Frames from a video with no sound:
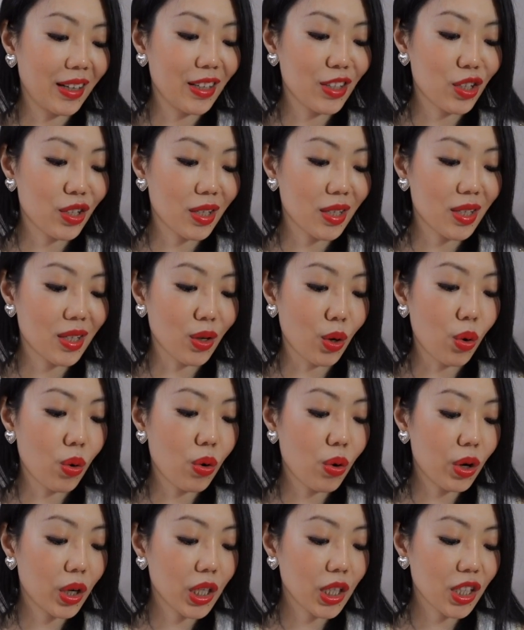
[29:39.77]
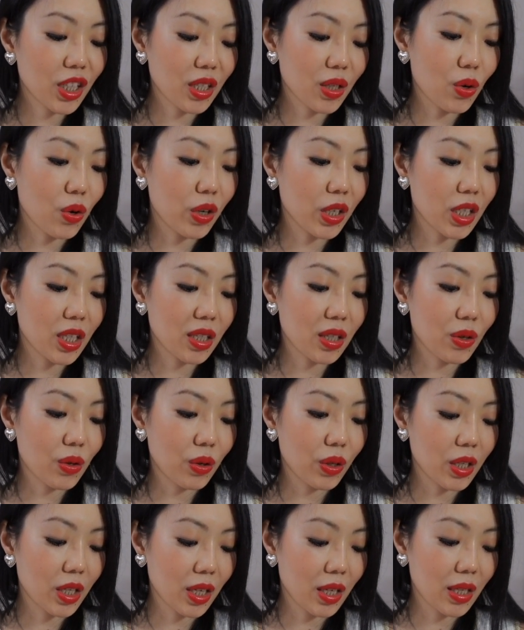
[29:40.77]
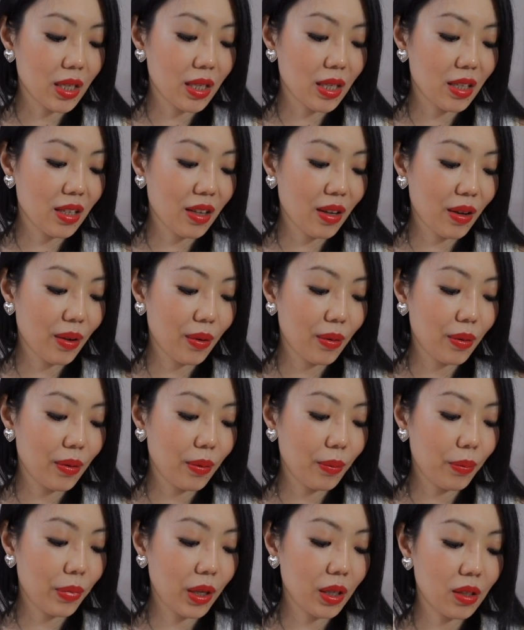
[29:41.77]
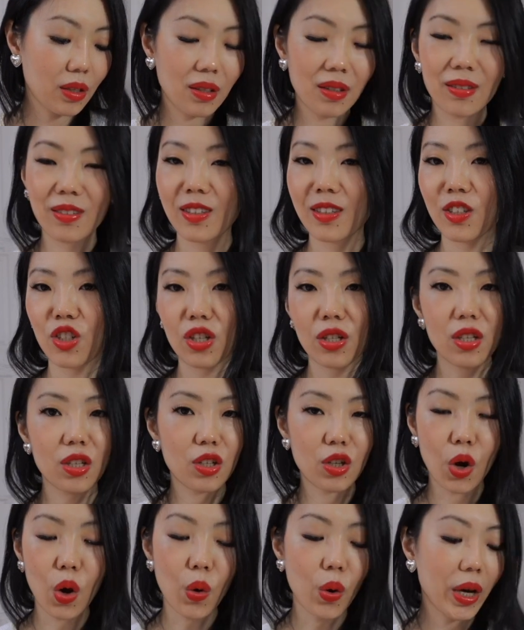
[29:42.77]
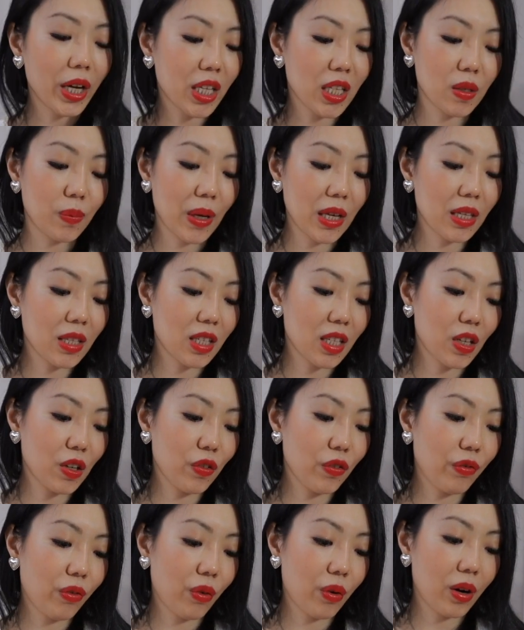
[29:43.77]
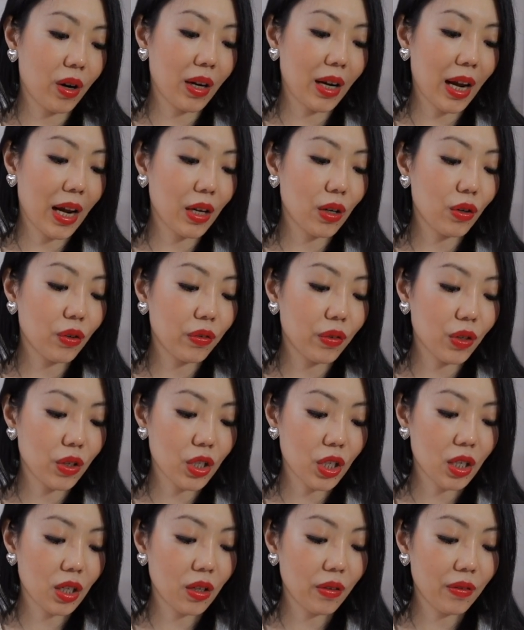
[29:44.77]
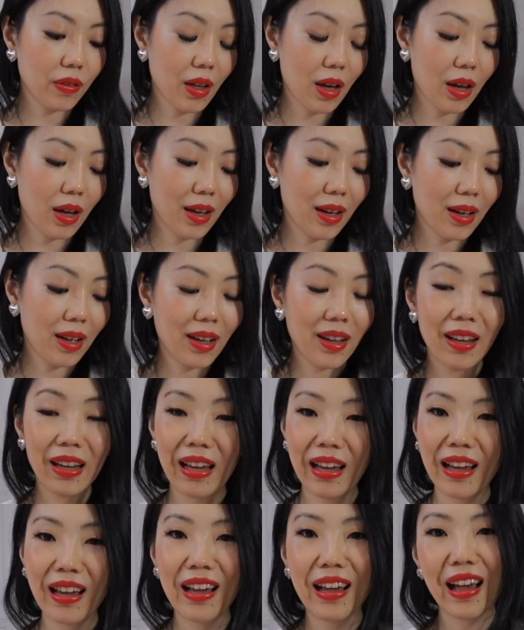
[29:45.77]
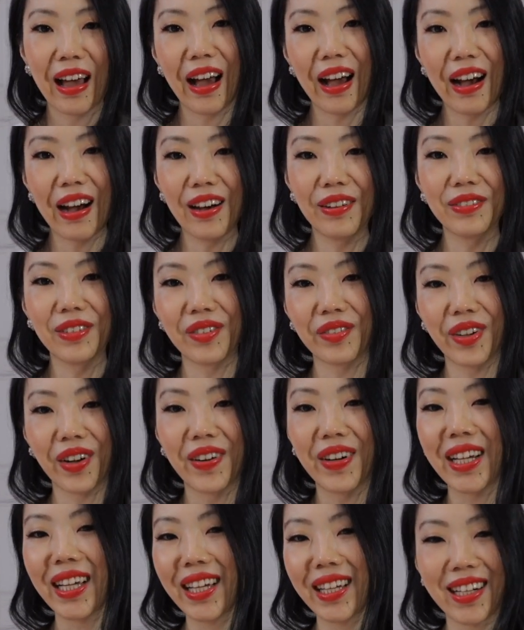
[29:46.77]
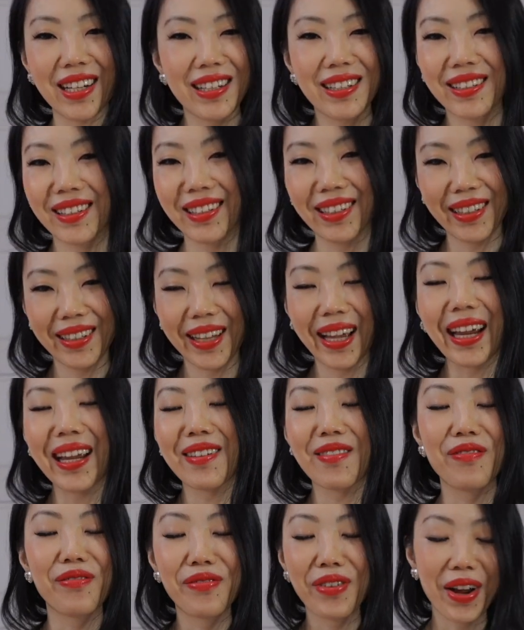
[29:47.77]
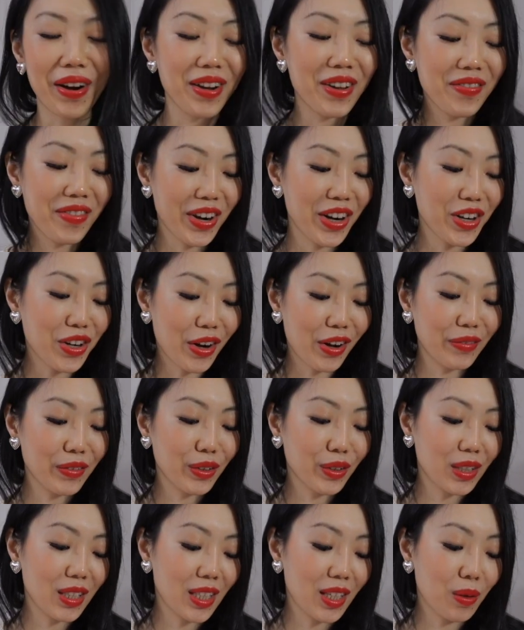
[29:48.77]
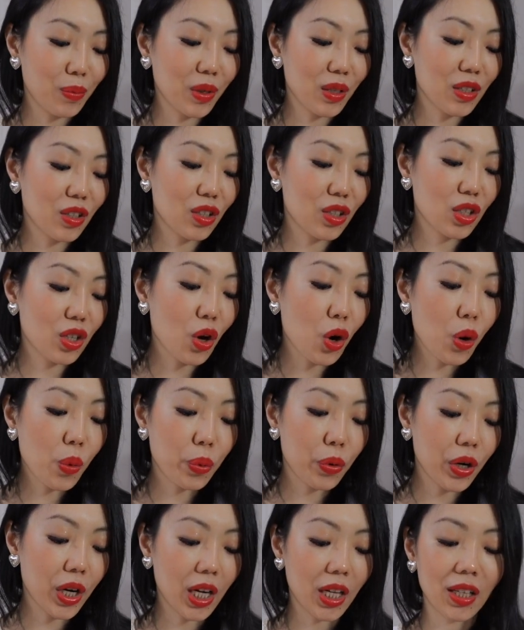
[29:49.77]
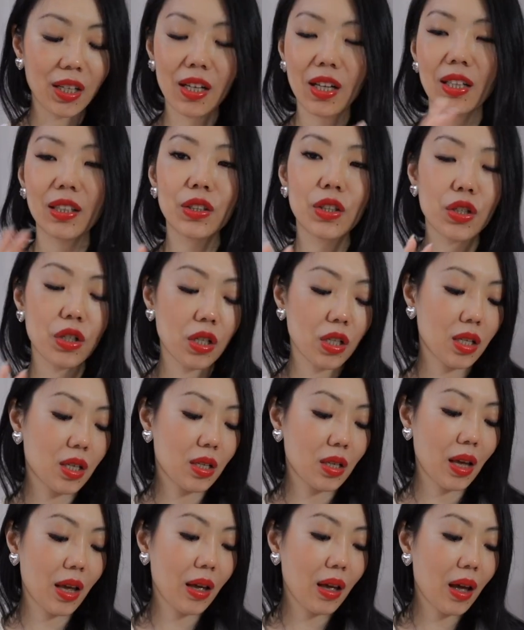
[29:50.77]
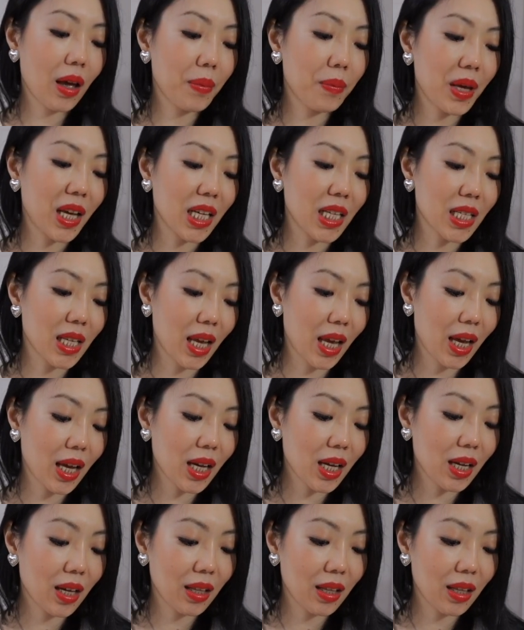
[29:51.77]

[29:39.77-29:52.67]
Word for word: It's just gorgeous, gorgeous, gorgeous. But just so expensive for a nano version of the of a very like very very novelty, but so pretty. The color is just amazing.